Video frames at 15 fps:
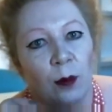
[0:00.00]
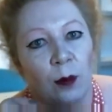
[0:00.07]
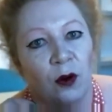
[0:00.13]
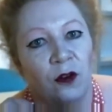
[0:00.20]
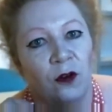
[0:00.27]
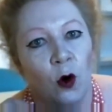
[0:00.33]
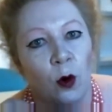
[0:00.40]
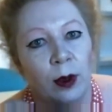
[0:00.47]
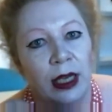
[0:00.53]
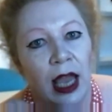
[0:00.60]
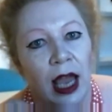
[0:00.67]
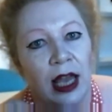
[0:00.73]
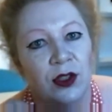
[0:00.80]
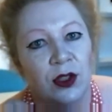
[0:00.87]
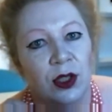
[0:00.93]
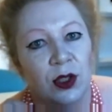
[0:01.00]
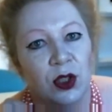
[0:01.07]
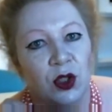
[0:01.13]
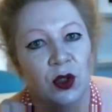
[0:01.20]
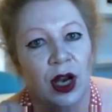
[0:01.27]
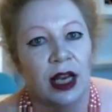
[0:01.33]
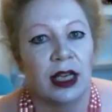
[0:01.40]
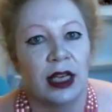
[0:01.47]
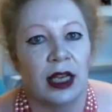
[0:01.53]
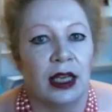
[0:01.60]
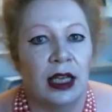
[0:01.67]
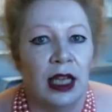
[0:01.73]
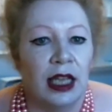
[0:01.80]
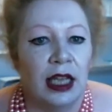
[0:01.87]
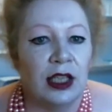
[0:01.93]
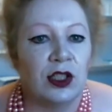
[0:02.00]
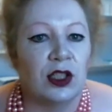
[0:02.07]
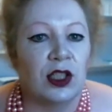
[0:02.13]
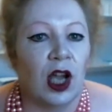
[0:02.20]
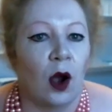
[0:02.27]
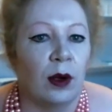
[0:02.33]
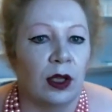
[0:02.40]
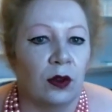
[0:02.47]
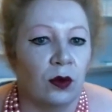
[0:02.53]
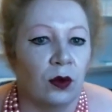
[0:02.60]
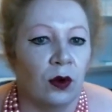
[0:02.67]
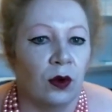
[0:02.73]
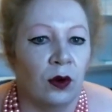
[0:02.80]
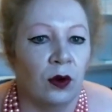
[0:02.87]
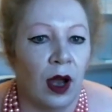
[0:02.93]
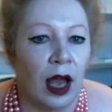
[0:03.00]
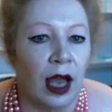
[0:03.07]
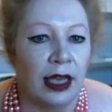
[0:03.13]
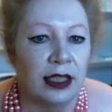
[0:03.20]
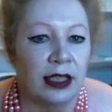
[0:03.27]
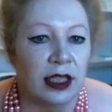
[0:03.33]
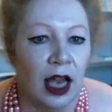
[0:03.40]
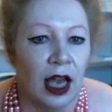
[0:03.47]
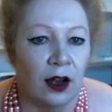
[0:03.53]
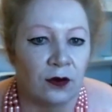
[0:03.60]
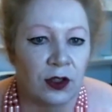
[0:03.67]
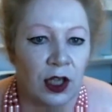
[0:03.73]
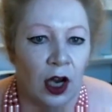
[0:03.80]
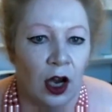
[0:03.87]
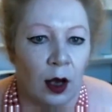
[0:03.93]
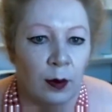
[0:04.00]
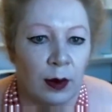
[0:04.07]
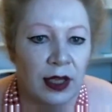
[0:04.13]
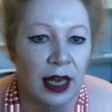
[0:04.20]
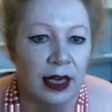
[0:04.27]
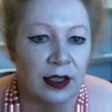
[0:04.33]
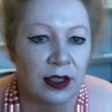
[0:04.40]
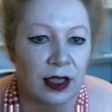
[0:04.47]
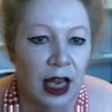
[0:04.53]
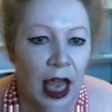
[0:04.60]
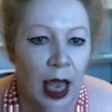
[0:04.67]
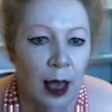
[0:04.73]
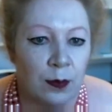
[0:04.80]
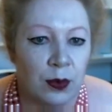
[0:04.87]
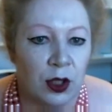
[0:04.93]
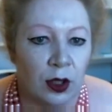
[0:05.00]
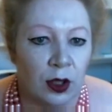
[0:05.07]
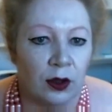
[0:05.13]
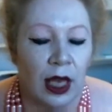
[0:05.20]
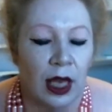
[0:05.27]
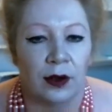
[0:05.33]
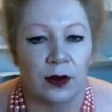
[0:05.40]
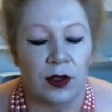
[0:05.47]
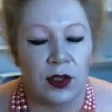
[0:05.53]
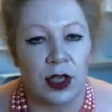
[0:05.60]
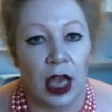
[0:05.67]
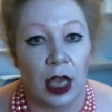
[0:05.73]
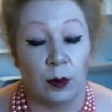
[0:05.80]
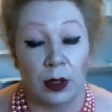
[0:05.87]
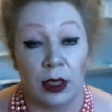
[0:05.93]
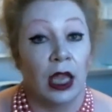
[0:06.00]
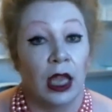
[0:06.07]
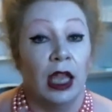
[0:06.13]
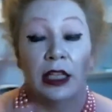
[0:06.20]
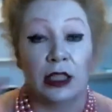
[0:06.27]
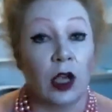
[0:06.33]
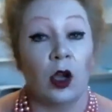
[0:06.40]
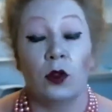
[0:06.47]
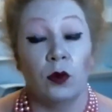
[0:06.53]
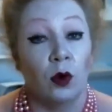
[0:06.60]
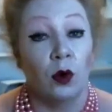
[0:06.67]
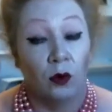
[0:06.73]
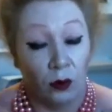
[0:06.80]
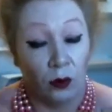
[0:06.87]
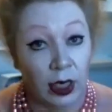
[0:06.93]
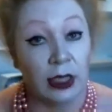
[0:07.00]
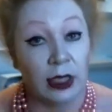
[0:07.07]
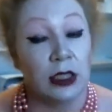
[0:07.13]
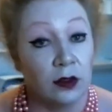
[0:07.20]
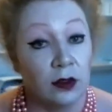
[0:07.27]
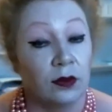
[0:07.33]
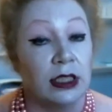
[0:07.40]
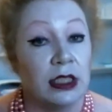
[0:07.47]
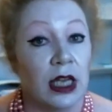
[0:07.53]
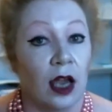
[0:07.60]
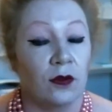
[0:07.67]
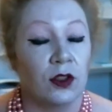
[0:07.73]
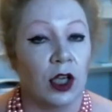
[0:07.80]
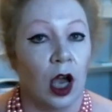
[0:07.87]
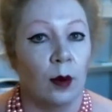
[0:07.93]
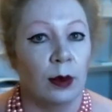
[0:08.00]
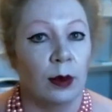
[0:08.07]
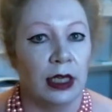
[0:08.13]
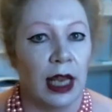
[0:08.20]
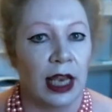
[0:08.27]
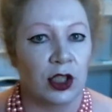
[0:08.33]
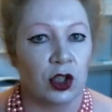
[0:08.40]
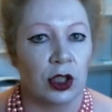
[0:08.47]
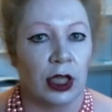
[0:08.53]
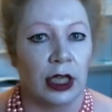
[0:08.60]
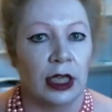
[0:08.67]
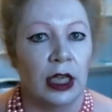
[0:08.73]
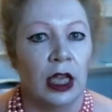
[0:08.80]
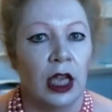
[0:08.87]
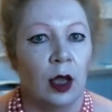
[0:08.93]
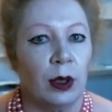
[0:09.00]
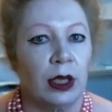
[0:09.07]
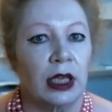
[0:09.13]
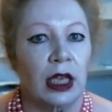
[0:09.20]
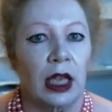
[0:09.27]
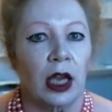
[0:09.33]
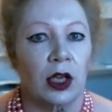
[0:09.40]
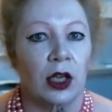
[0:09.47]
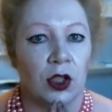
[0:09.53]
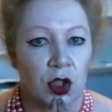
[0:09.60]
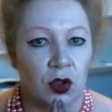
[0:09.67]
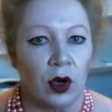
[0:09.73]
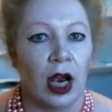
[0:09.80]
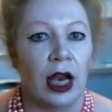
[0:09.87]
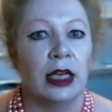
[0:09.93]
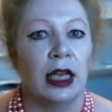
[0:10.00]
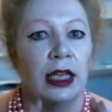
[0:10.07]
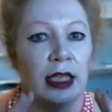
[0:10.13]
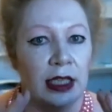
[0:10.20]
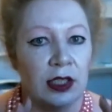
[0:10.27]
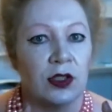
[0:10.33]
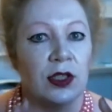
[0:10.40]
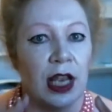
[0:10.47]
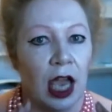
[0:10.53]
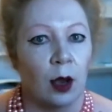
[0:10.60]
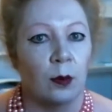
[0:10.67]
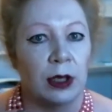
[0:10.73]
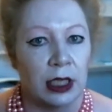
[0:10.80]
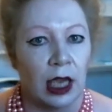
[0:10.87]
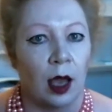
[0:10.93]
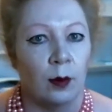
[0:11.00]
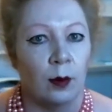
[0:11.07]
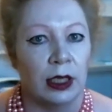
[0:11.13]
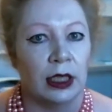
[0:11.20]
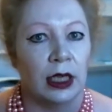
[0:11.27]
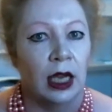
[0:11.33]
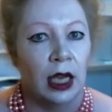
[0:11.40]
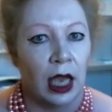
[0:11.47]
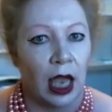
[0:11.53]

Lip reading: Performing arts in Australia is going through a tough time, and that is an absolute understatement. It's going through a relatively tough time internationally, but Australia is now becoming